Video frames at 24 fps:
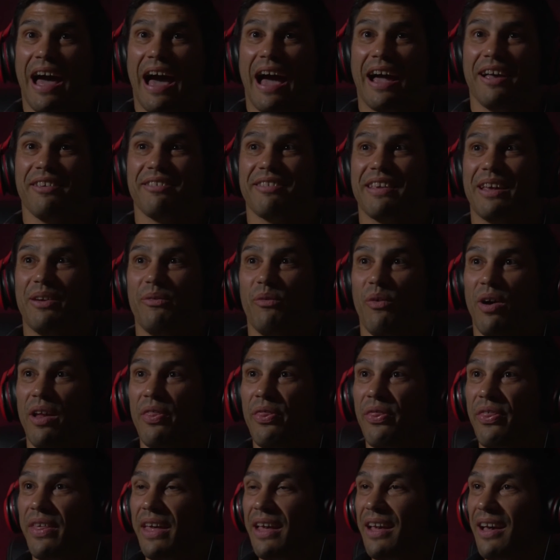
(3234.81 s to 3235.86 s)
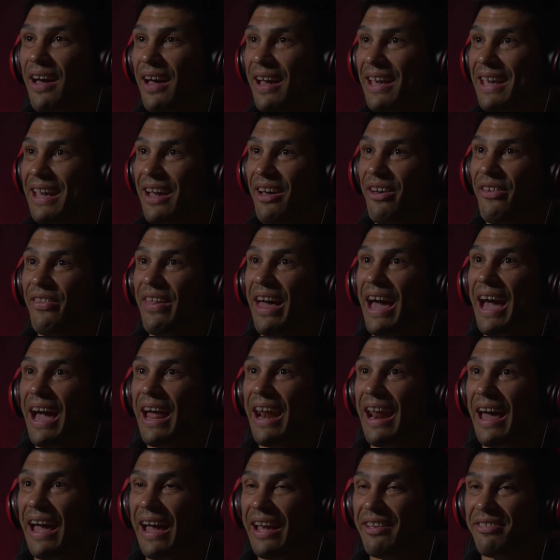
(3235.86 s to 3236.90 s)
I said one thing, got yelled
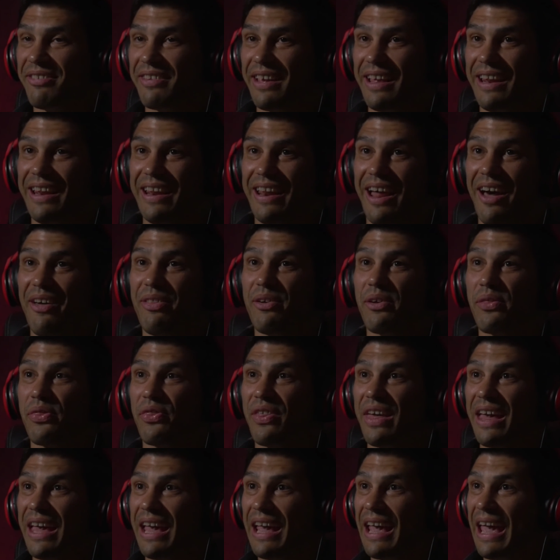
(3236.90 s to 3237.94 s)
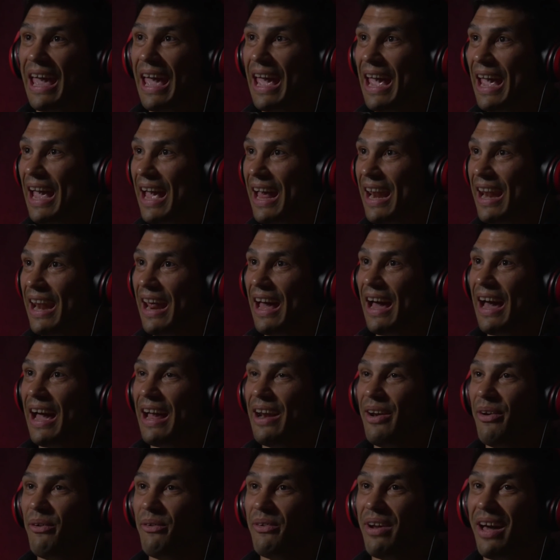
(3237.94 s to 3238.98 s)
at. I said another thing, and
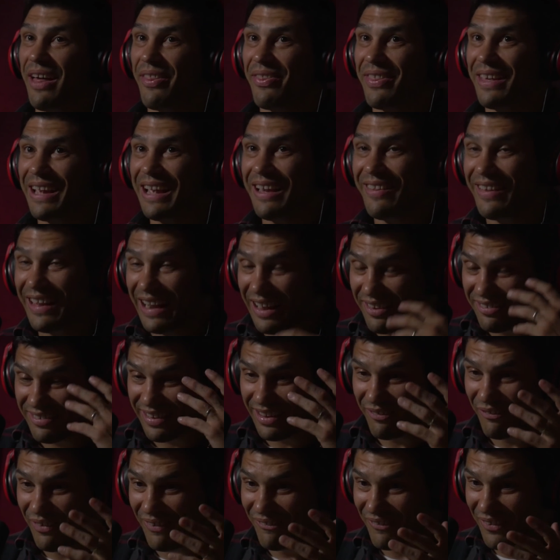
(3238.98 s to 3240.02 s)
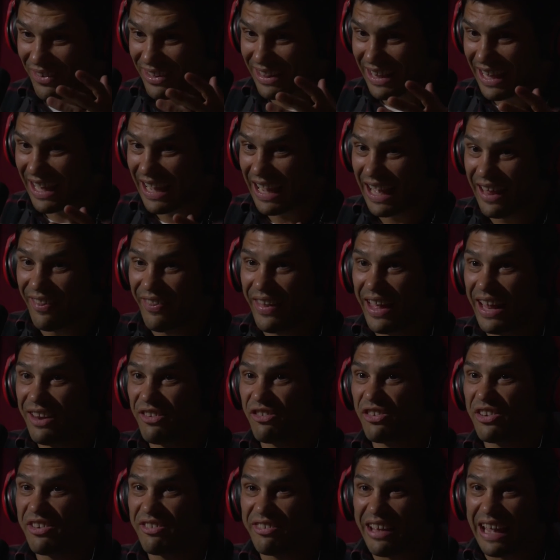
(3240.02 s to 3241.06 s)
I know nothing. And then I said one more thing, and then
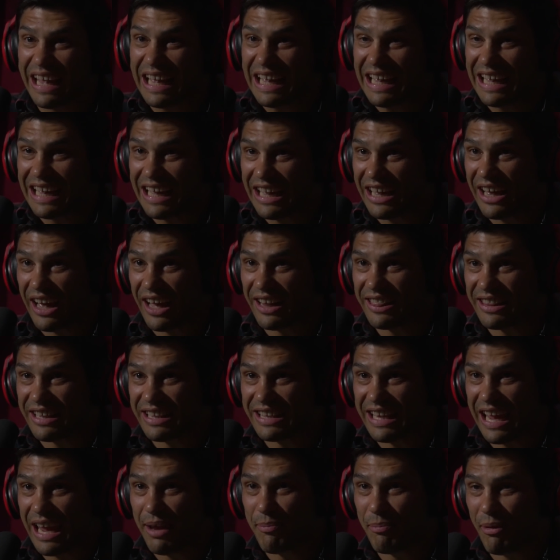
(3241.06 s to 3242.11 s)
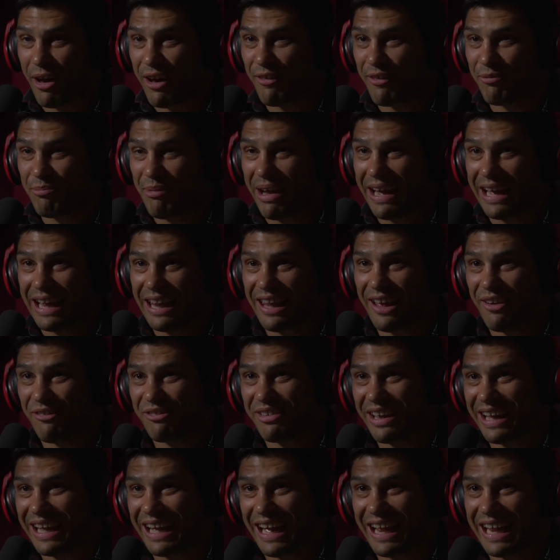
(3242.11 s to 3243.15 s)
she's like, cut the tape off my gloves.
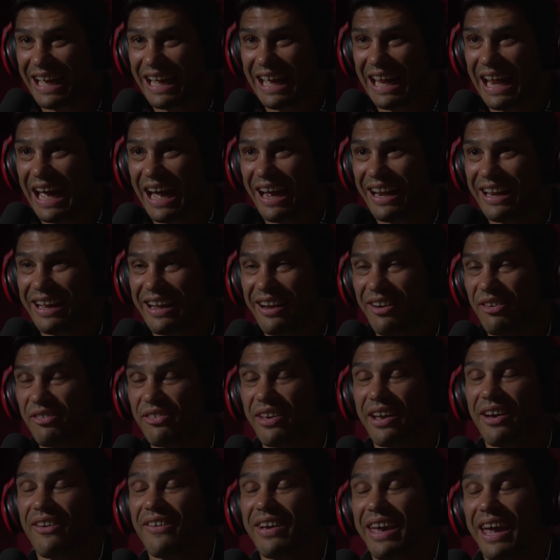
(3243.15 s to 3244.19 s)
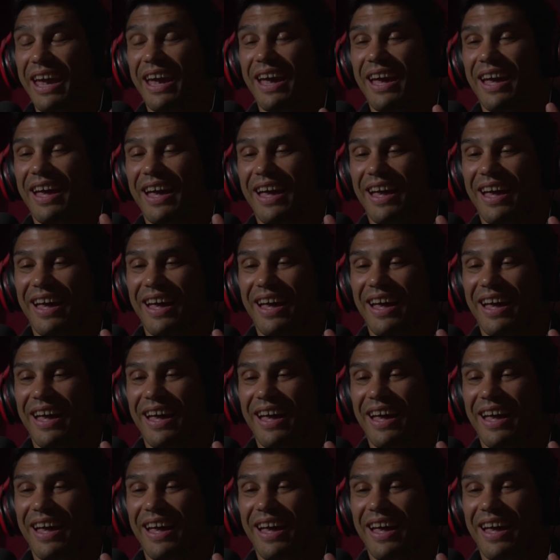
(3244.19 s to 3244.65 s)
I got to get out of here. I was like, okay.